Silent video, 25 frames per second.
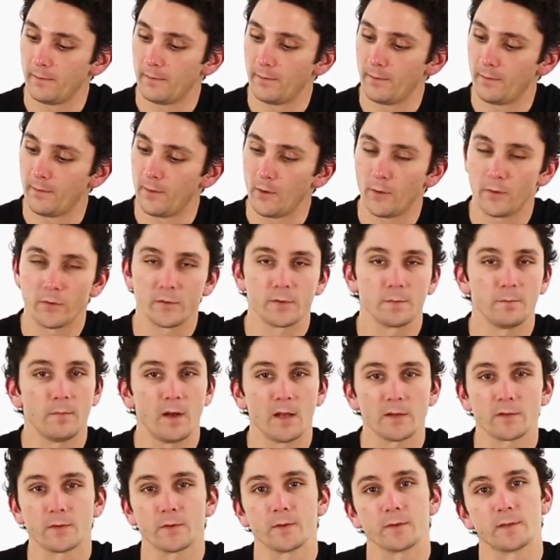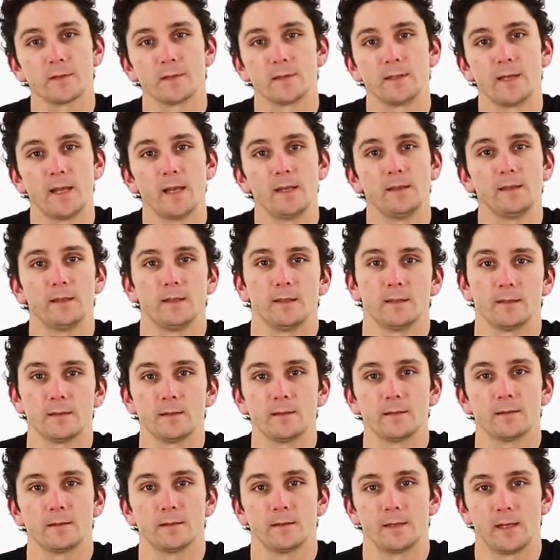those muscles and
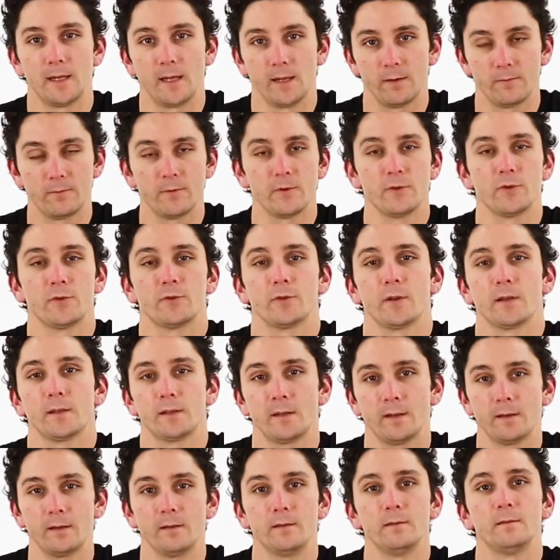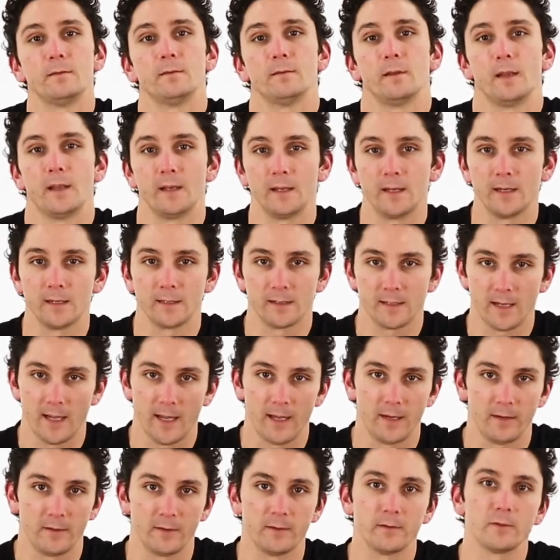tendons get restricted and get
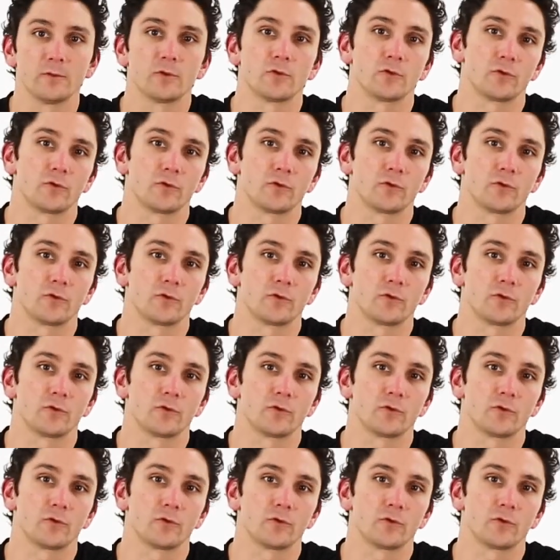tighter and